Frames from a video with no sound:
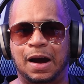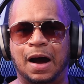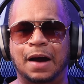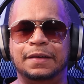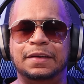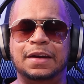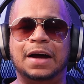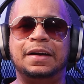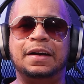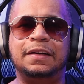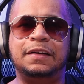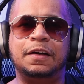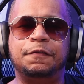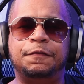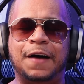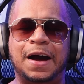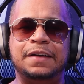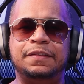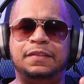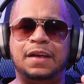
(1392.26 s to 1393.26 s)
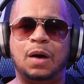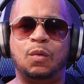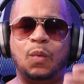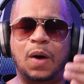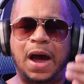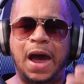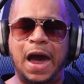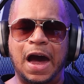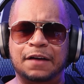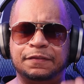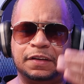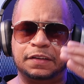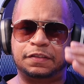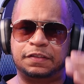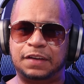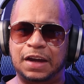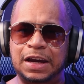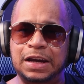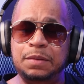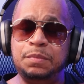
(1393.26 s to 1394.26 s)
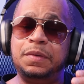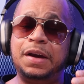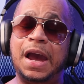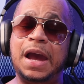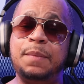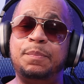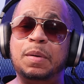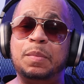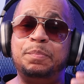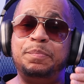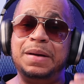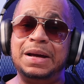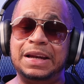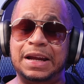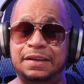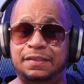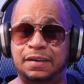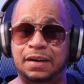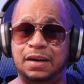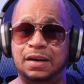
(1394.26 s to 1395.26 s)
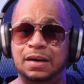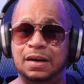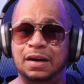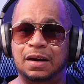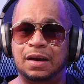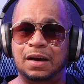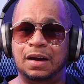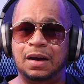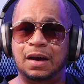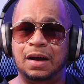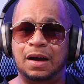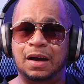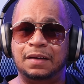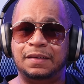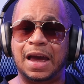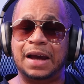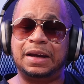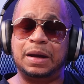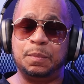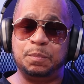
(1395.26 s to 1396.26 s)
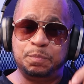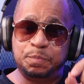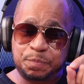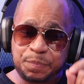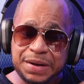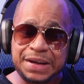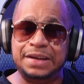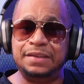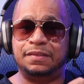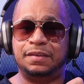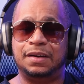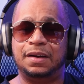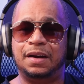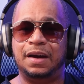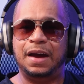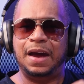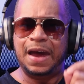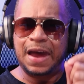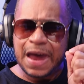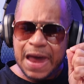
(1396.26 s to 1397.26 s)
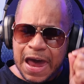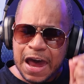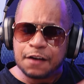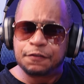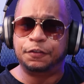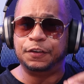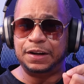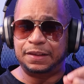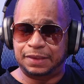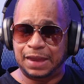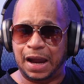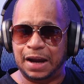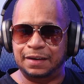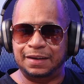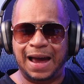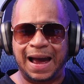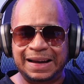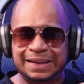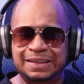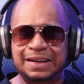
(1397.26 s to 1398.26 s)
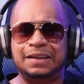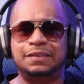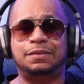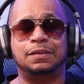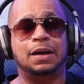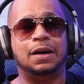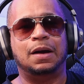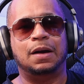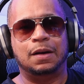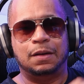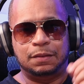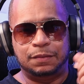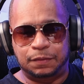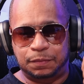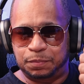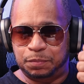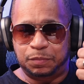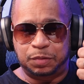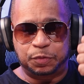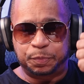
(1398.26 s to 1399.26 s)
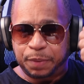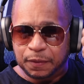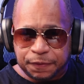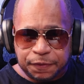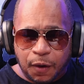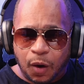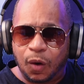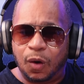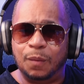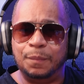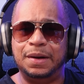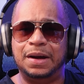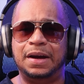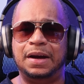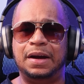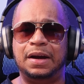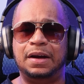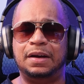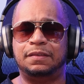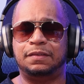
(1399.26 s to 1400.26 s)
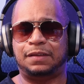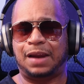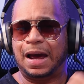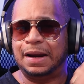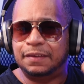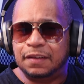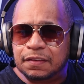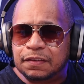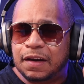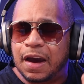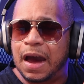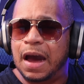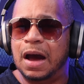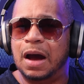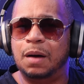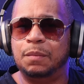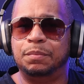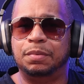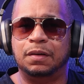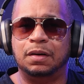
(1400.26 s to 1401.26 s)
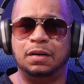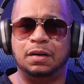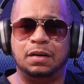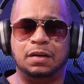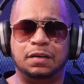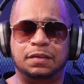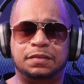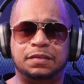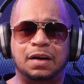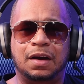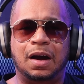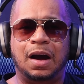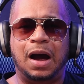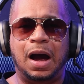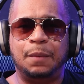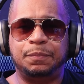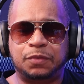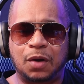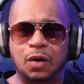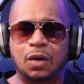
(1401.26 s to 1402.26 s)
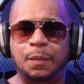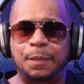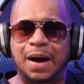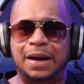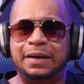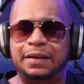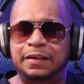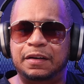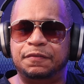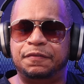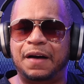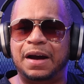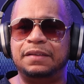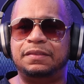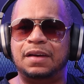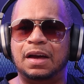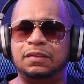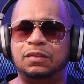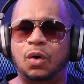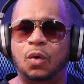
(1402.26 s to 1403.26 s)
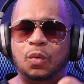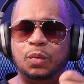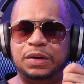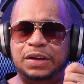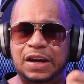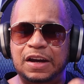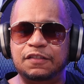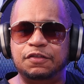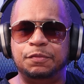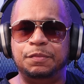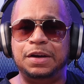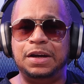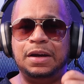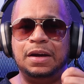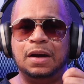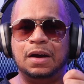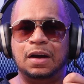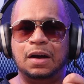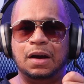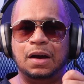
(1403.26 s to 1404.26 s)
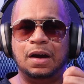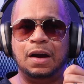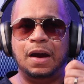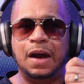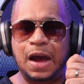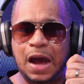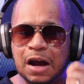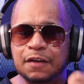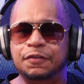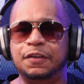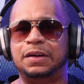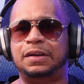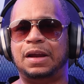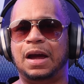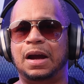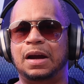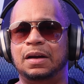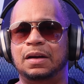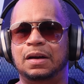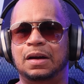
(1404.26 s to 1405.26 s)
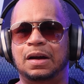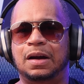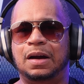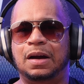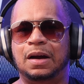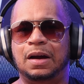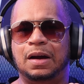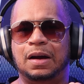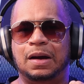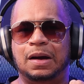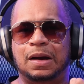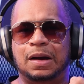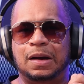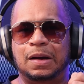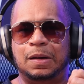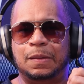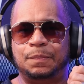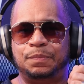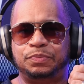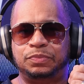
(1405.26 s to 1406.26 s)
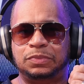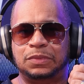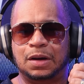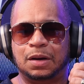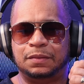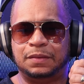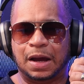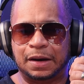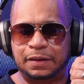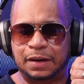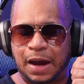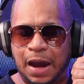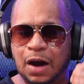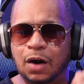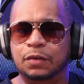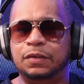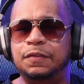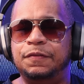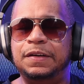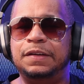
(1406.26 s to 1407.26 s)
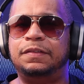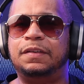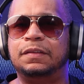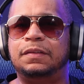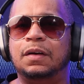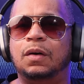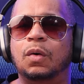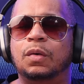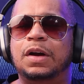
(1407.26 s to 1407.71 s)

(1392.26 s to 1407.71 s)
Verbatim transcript: Another device that will have the same capability that can beat everything, not just just performance, not just cameras. I'm talking about a device that's gonna give me everything that the LG V60